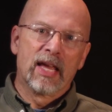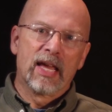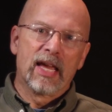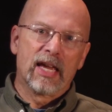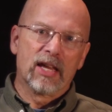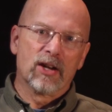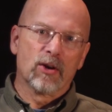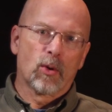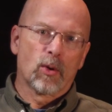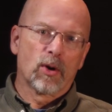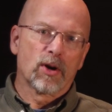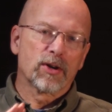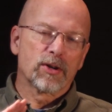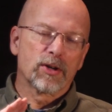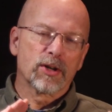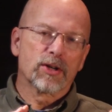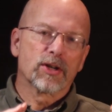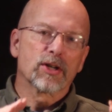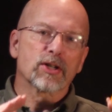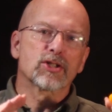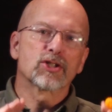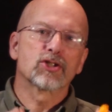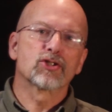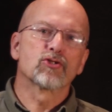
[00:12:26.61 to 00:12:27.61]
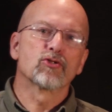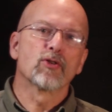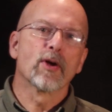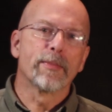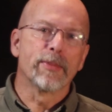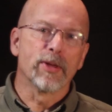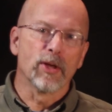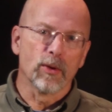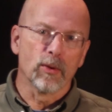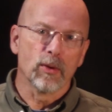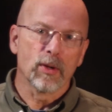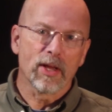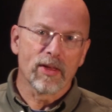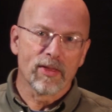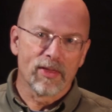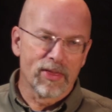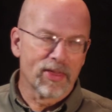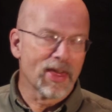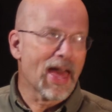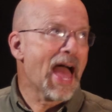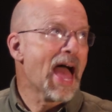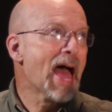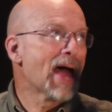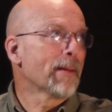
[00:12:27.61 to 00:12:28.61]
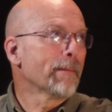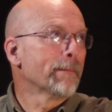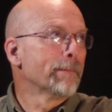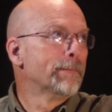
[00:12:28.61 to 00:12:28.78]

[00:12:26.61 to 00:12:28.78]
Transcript: in order to distribute that